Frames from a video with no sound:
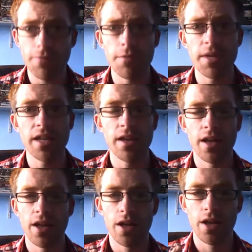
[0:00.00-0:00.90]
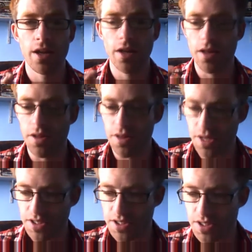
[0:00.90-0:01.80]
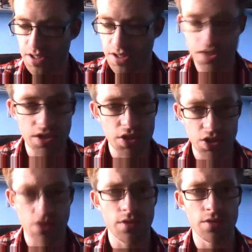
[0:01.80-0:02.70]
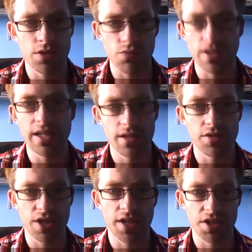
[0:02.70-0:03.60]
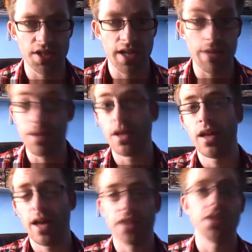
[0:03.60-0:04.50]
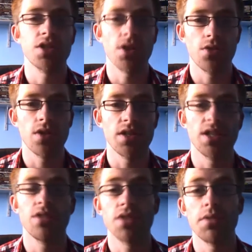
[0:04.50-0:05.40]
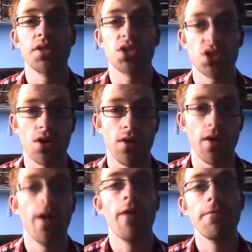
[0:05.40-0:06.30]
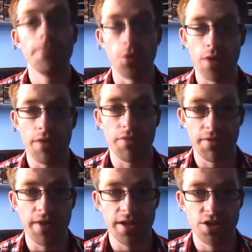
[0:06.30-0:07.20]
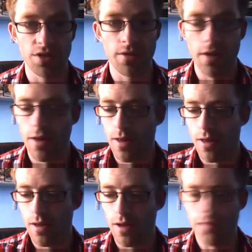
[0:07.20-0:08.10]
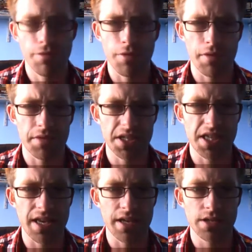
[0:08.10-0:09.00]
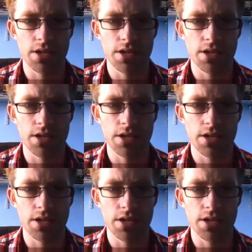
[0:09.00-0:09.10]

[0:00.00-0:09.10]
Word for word: For me, this, this the songs really do change the game, and as the cycle continues, there is a song for every faction, uh, for every sphere.